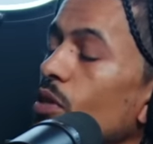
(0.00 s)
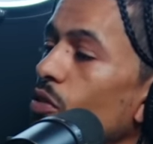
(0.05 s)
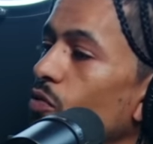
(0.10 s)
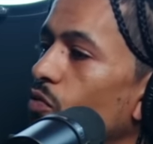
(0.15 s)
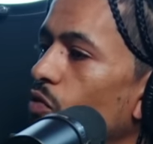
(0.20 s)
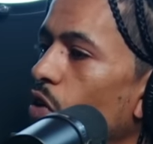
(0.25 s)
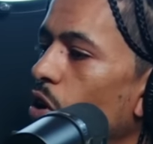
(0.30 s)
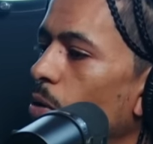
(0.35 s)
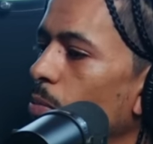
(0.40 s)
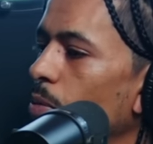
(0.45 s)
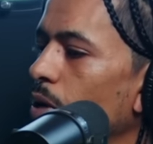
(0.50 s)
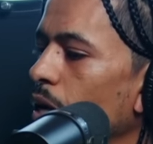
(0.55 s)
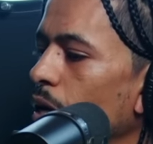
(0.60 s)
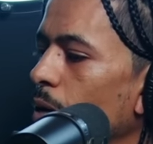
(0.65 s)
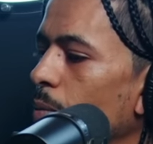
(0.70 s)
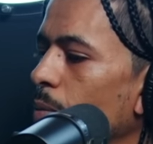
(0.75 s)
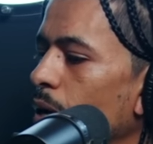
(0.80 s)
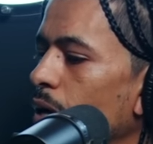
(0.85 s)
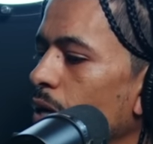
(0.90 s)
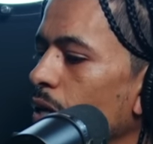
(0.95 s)
He robbing
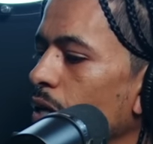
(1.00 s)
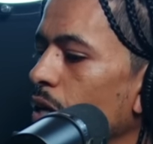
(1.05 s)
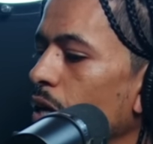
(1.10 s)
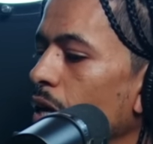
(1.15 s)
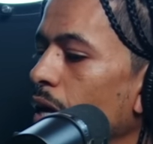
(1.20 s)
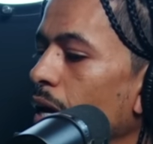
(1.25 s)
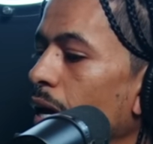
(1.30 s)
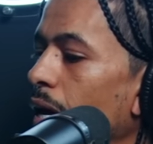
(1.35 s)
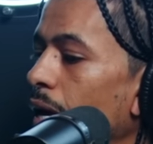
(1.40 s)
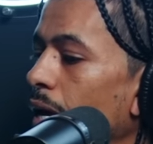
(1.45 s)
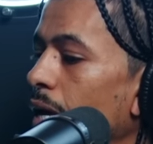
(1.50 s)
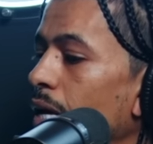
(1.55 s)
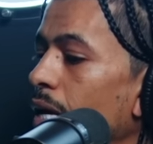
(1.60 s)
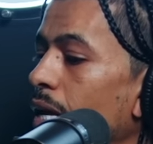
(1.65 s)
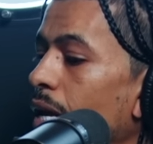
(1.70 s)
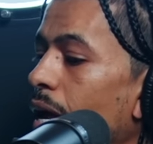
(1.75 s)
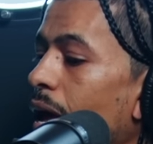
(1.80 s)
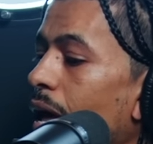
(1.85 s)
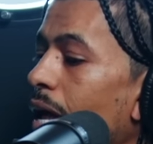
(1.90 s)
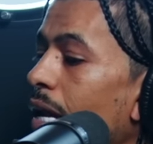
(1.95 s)
everybody.
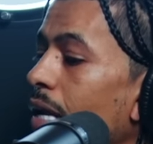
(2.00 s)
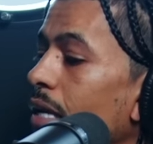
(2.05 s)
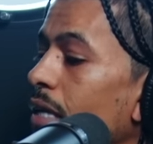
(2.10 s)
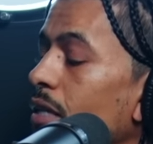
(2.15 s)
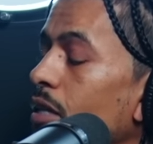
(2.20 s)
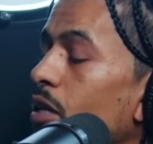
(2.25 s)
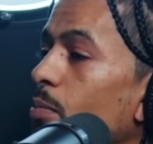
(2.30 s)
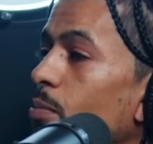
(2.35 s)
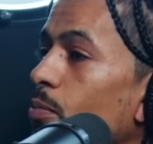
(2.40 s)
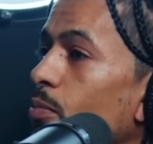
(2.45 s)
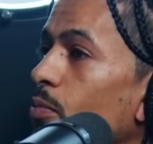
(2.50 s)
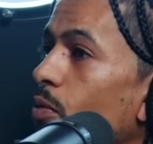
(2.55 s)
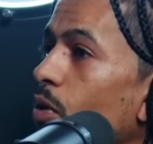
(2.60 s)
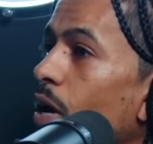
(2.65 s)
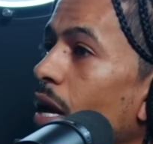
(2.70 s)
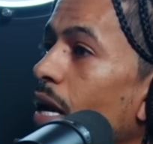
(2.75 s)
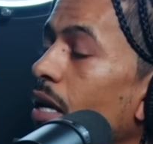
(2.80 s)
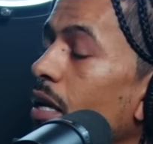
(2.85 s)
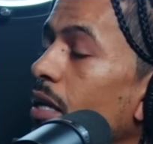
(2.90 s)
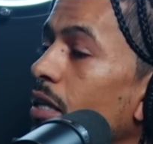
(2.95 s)
And I linked up.
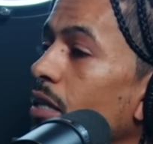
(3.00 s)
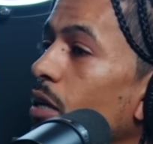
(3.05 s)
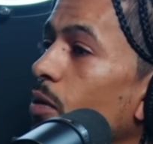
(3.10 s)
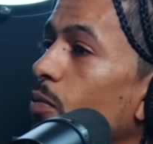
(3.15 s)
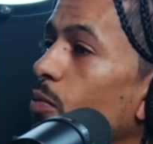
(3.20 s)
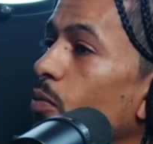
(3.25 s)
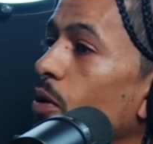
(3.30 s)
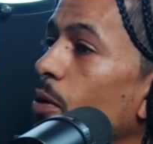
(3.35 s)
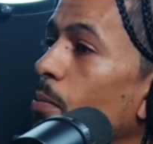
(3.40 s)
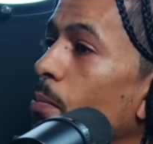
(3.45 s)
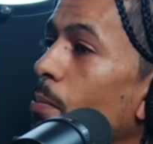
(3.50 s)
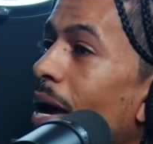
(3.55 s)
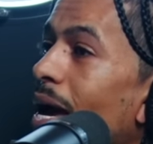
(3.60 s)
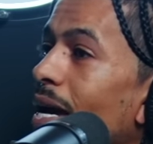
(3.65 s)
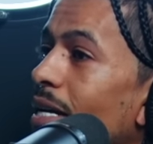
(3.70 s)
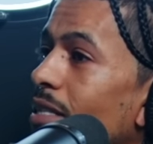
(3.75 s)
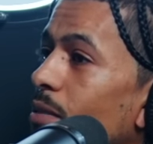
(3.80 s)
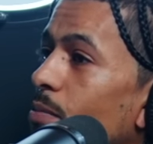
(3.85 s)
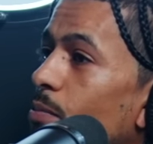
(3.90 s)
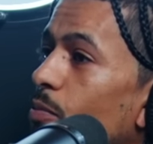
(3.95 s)
I linked up with
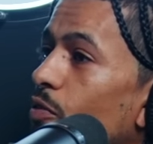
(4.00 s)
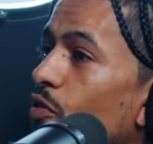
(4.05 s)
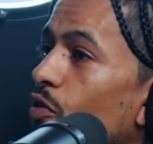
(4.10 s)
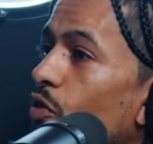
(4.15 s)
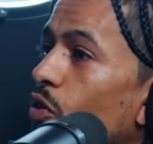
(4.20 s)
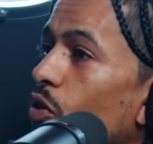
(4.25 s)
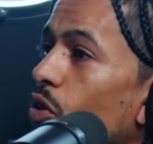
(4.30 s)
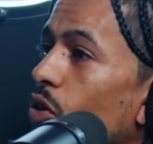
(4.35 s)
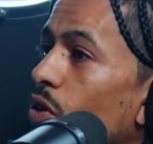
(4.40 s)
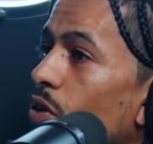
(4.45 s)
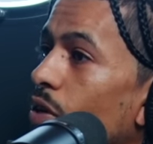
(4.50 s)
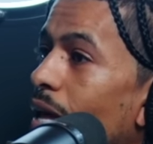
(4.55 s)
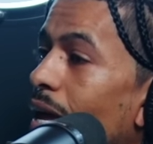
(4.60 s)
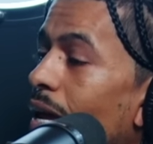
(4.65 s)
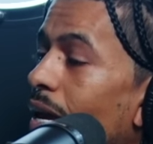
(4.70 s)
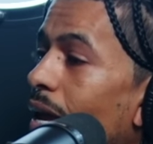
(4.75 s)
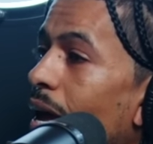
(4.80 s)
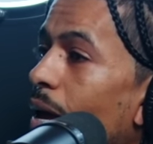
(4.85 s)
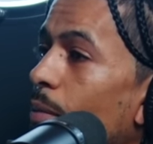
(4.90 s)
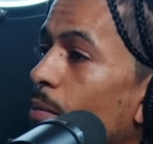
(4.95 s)
Max before
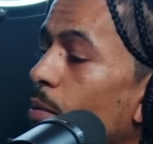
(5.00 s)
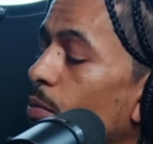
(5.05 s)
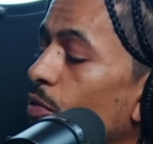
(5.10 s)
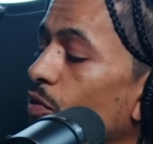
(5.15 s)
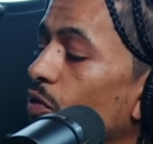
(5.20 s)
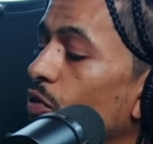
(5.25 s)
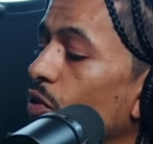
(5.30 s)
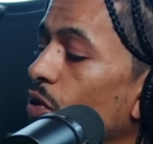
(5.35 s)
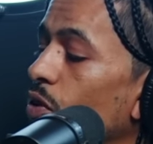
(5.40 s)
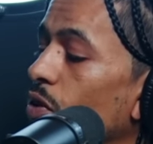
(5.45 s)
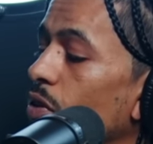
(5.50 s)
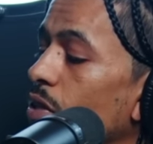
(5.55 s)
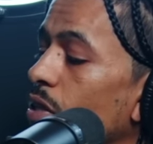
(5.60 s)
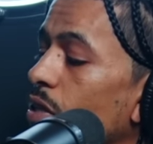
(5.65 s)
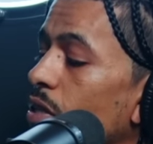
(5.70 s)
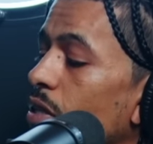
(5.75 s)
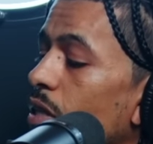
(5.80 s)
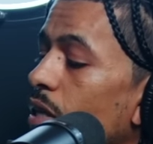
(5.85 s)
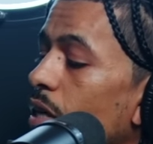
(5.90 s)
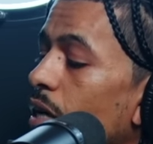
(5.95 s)
that happened. Before
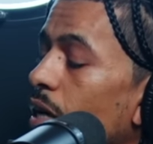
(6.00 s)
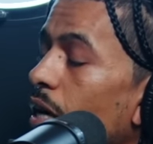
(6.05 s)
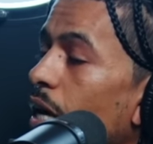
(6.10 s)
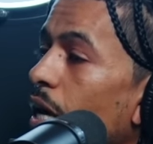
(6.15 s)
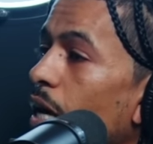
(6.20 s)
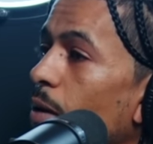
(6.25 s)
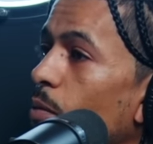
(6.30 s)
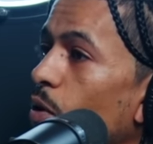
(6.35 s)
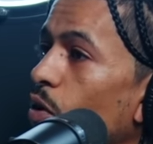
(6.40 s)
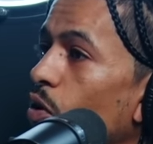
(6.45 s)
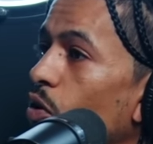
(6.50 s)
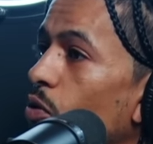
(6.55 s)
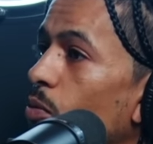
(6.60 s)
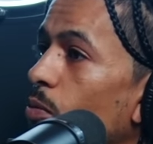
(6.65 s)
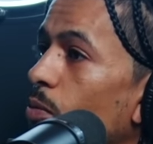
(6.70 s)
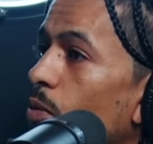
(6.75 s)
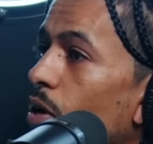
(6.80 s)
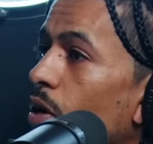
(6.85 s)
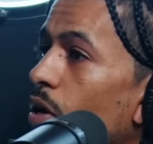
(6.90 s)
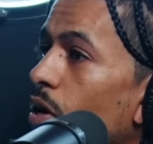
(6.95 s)
this nigga came
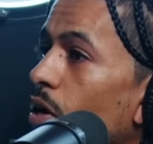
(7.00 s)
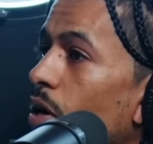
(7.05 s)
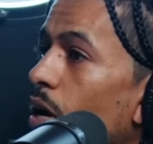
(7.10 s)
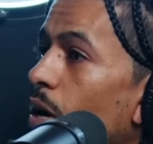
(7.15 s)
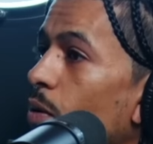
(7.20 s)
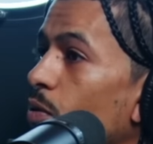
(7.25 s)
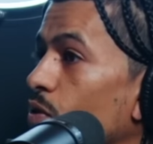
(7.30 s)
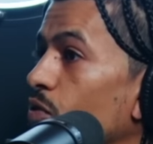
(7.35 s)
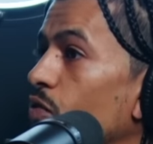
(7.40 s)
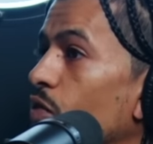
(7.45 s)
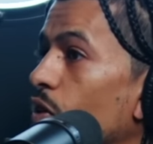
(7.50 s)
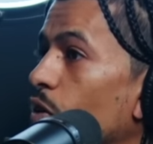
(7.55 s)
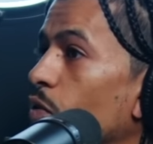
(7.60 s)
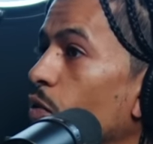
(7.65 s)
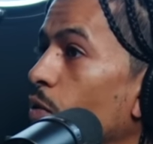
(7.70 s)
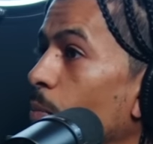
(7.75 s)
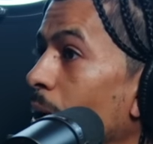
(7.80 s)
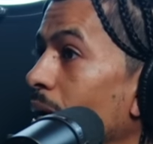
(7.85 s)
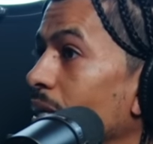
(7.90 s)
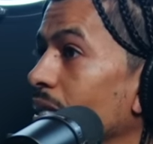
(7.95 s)
home, I was
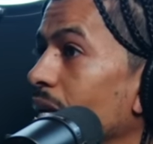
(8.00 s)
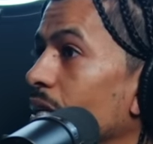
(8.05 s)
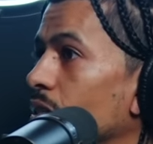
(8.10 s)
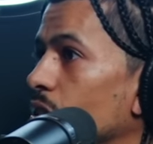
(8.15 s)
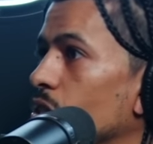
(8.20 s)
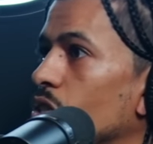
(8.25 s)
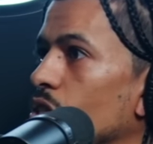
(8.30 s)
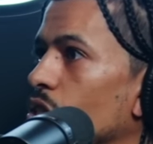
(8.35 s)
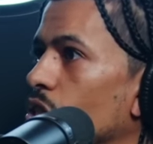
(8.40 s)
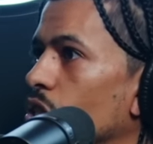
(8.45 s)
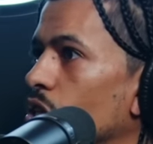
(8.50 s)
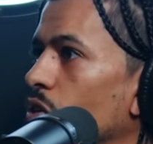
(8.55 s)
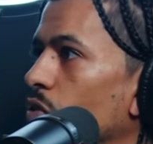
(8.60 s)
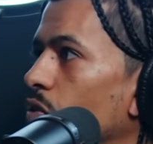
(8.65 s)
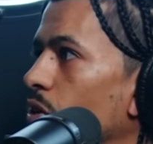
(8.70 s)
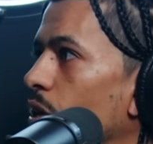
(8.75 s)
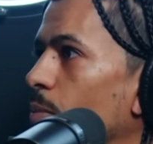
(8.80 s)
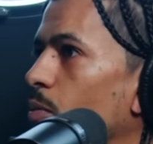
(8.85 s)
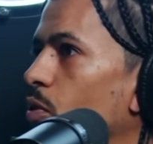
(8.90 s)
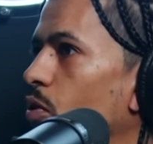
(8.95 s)
fucking with Max as a
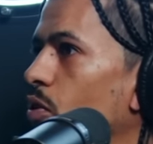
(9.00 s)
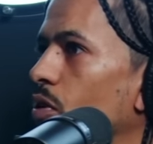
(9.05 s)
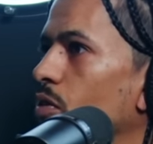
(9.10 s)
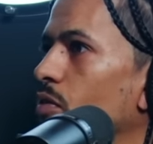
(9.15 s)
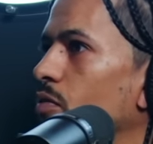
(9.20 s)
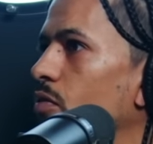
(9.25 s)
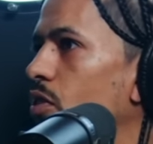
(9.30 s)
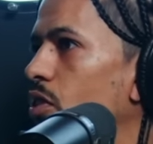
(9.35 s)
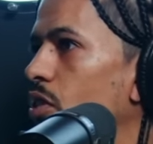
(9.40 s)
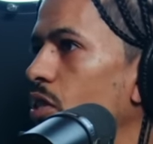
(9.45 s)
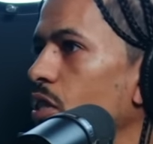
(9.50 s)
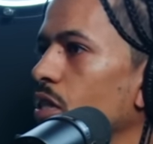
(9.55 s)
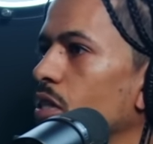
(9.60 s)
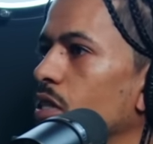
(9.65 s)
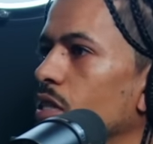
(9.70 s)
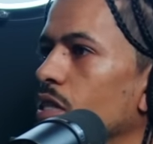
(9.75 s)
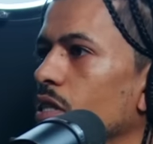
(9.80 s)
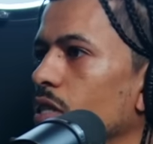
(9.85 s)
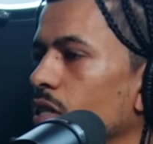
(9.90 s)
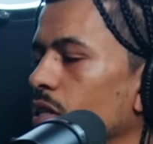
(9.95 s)
security. I'm going to
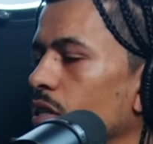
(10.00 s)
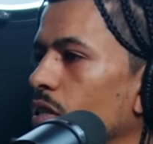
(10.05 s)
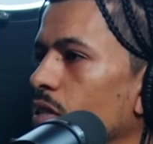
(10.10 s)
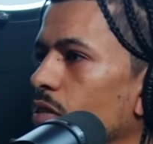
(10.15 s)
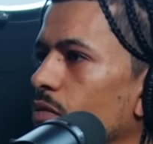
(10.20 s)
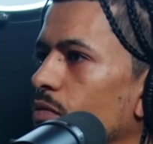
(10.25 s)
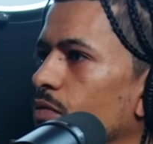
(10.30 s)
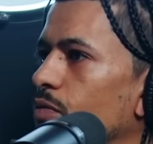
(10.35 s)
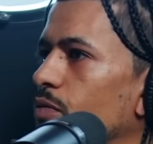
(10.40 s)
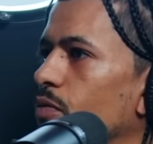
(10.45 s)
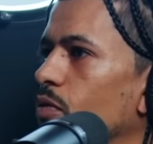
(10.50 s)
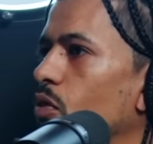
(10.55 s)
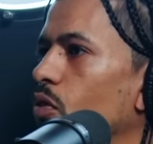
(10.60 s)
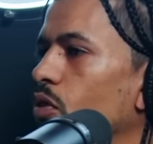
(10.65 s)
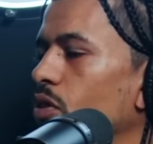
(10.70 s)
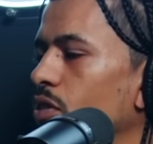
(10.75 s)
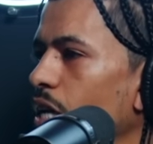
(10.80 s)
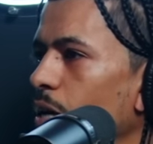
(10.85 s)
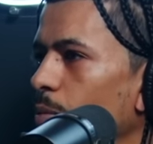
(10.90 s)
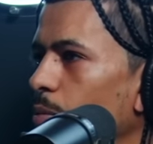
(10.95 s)
CT,
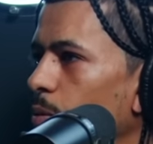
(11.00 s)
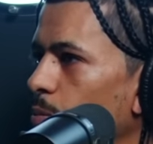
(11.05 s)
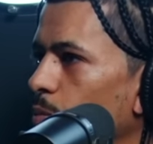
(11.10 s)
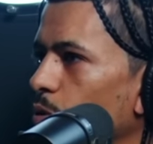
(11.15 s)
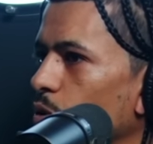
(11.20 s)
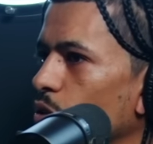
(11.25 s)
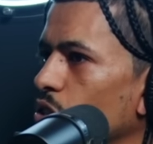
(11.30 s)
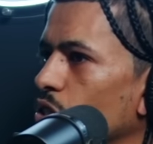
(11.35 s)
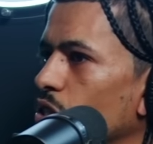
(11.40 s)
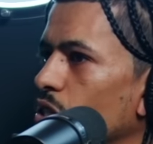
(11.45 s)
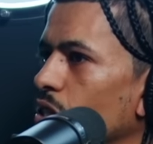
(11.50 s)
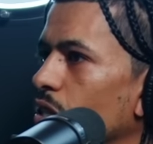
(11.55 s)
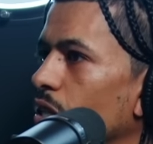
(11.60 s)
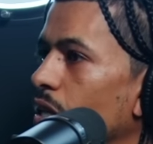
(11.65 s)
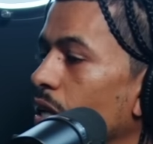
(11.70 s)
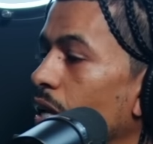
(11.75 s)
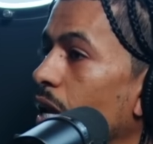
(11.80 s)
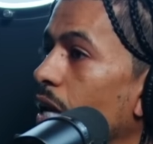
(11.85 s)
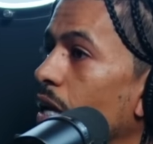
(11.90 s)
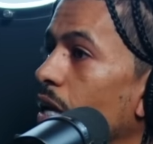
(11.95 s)
all type of
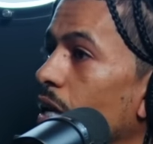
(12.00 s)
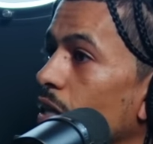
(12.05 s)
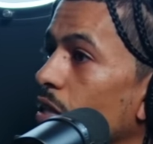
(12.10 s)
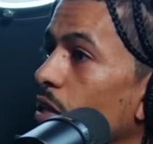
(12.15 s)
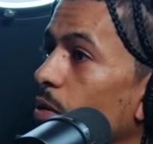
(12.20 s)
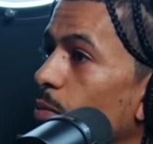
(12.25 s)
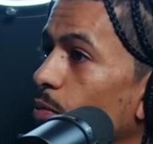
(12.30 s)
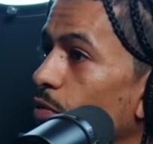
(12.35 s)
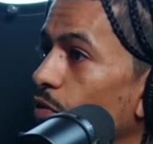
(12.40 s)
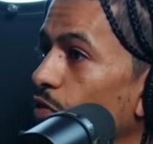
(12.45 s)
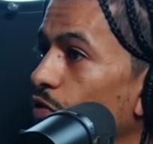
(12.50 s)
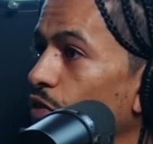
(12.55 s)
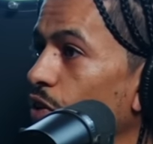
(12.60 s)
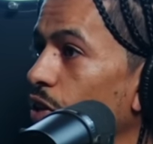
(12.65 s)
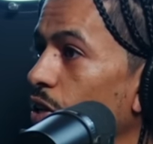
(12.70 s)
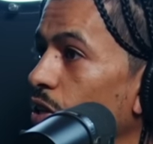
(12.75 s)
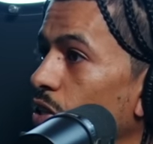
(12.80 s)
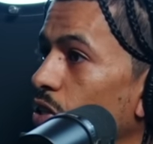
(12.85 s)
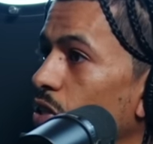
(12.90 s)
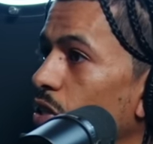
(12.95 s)
bullshit. Then I linked up with
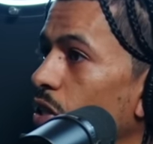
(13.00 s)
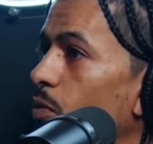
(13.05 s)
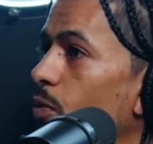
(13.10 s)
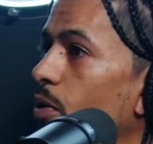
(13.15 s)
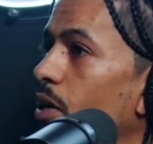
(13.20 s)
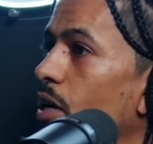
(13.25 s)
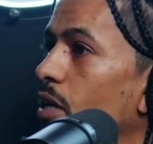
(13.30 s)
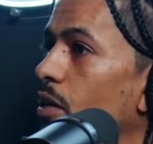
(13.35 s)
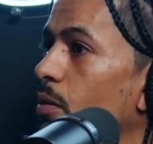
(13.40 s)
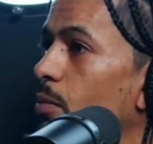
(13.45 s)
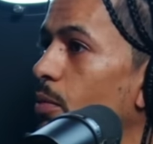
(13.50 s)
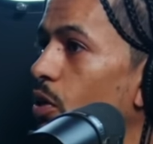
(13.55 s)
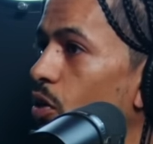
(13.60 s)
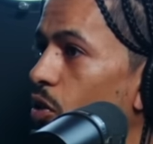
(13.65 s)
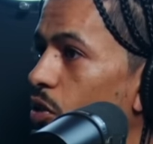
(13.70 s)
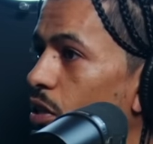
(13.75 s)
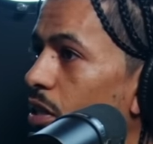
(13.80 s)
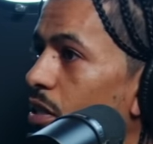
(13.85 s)
French. Then we got to be.